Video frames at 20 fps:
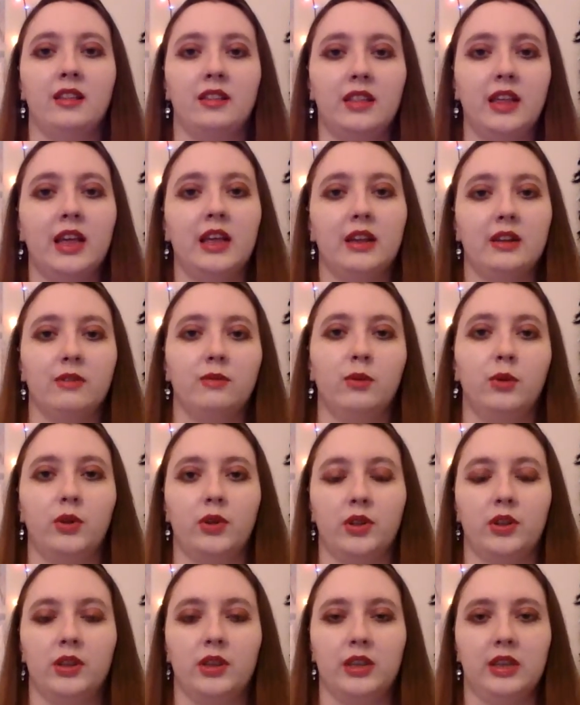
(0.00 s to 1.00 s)
then
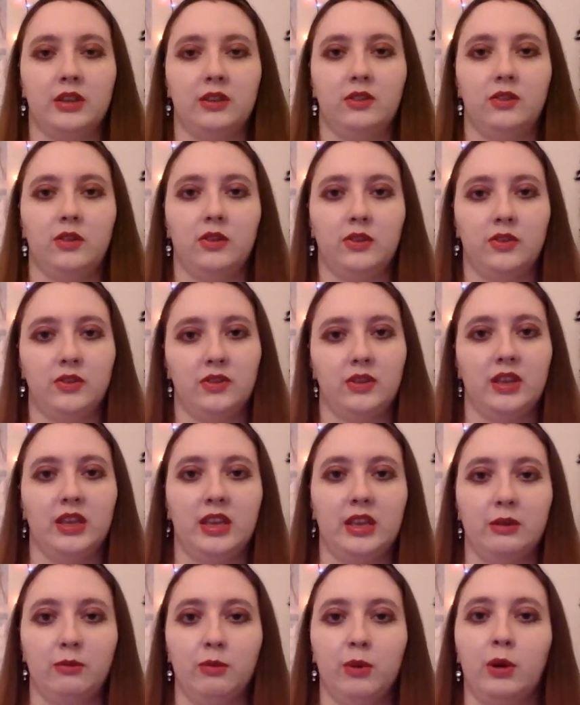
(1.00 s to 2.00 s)
we'll get to
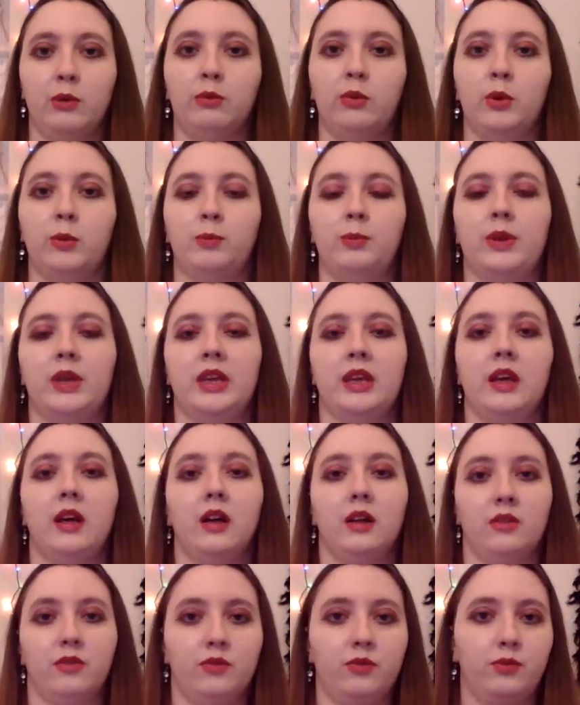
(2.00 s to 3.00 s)
see what will be
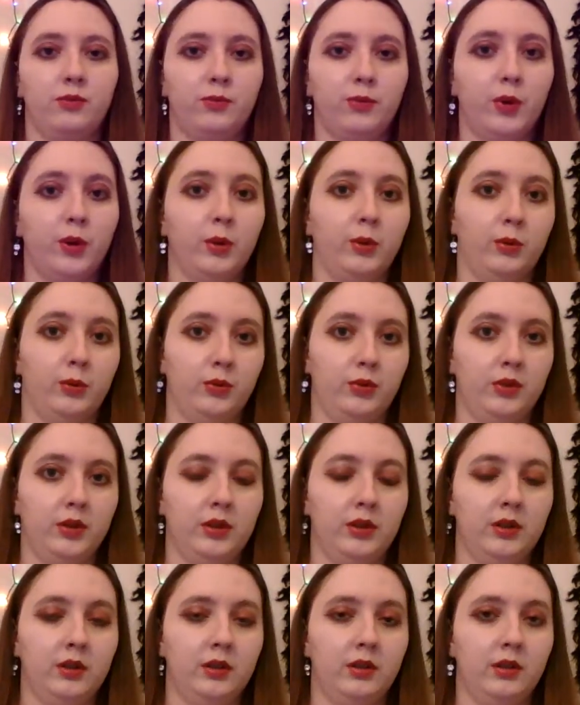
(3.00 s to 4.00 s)
unfold
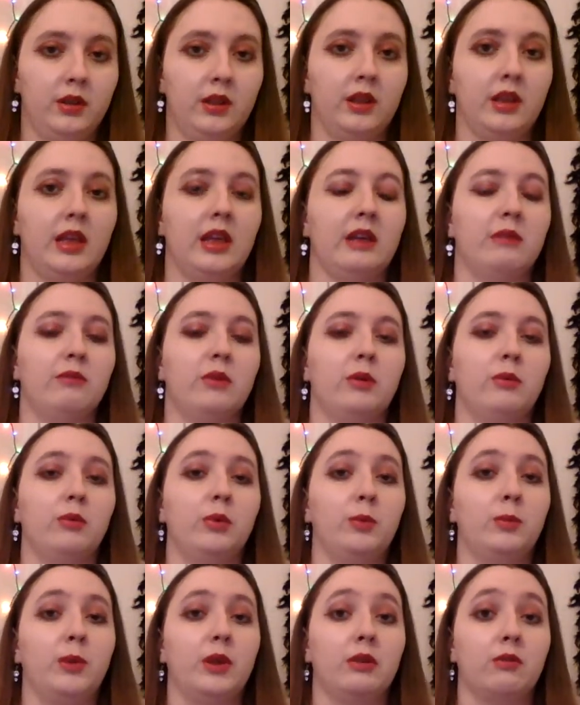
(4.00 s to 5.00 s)
and what
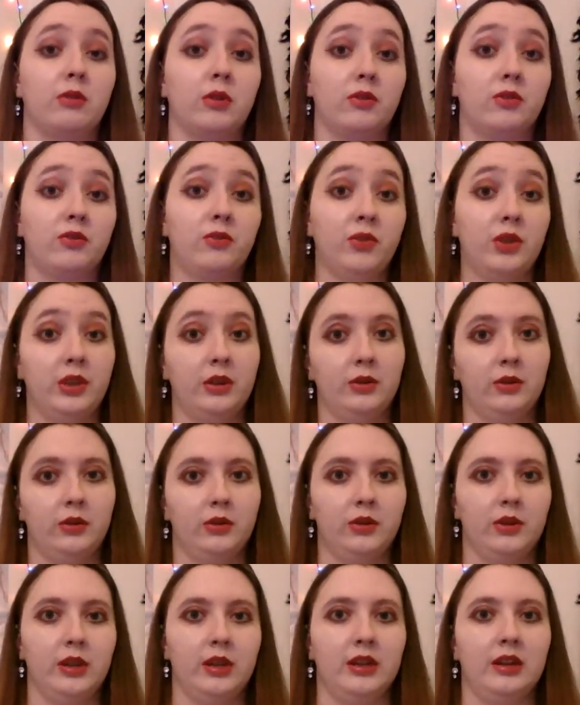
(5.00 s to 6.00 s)
will be
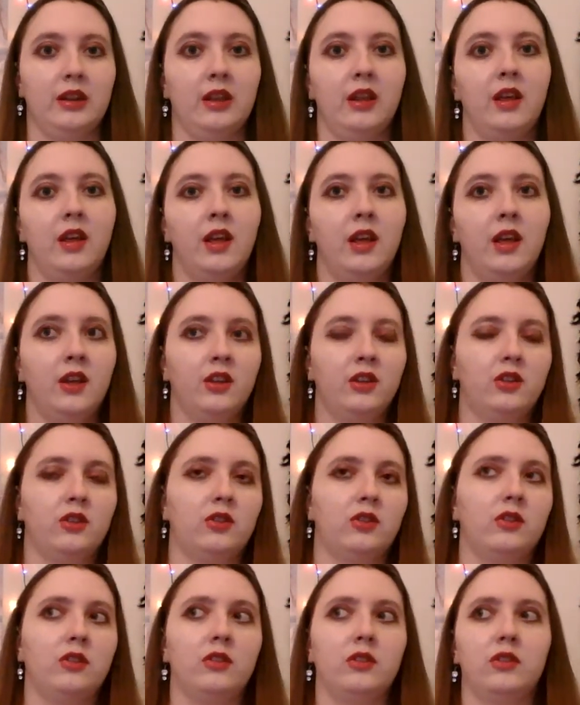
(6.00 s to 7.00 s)
revealed. And
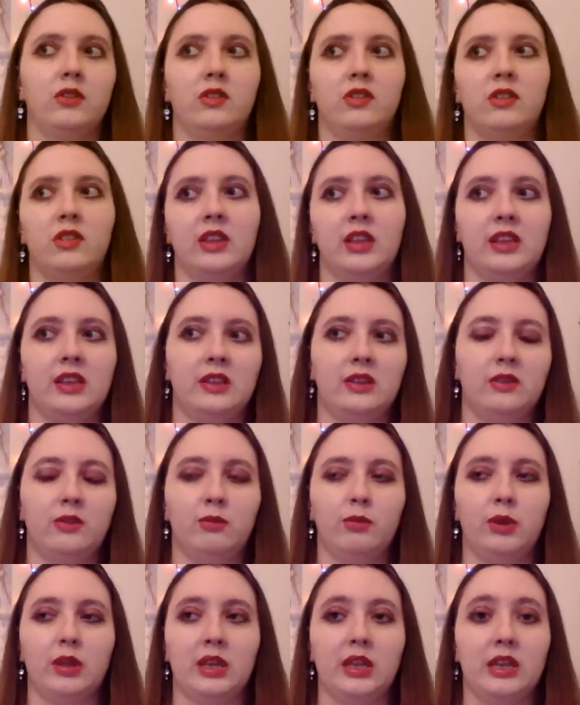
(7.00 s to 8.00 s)
certain things
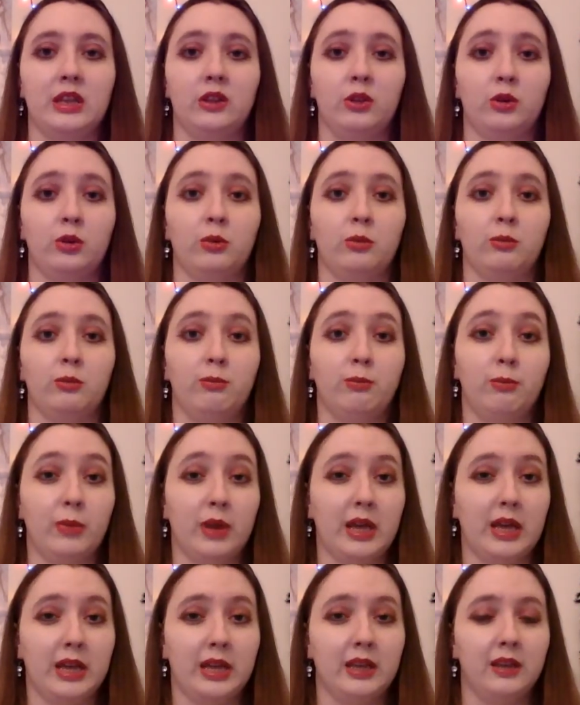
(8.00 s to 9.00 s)
we either
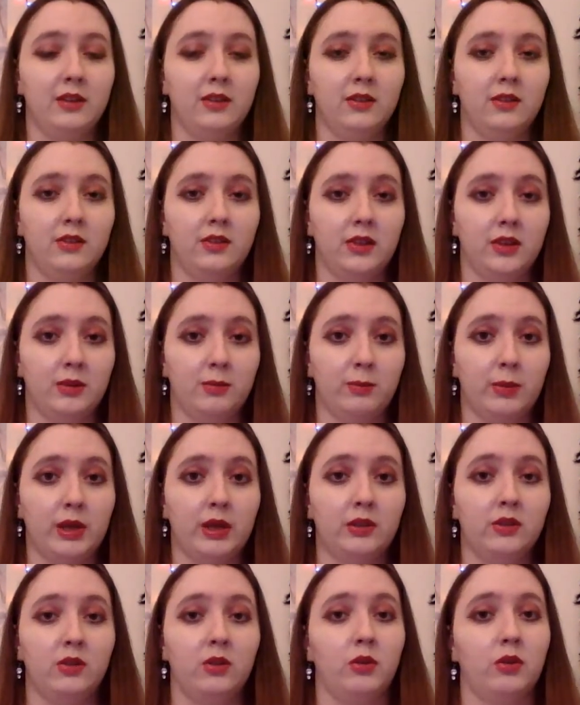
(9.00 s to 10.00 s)
may
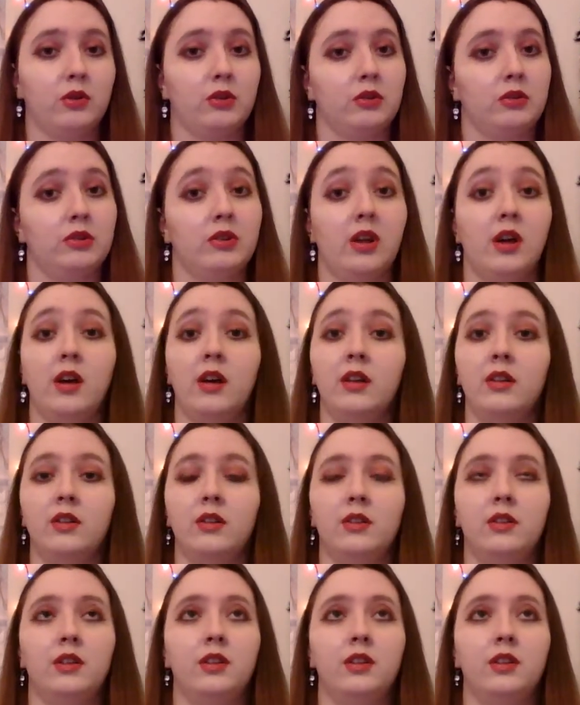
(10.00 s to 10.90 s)
suspect or not.